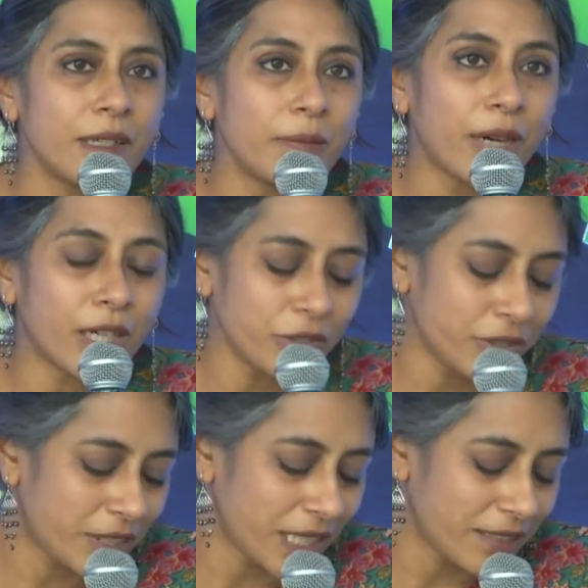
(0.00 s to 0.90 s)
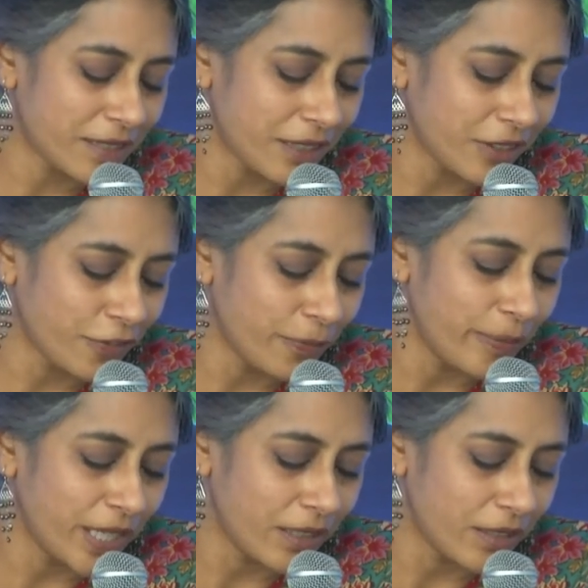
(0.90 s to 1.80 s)
mouth tasting of
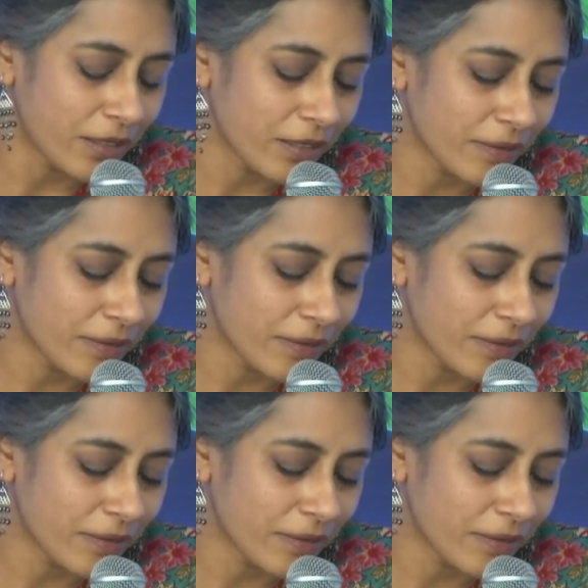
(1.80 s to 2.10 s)
mint.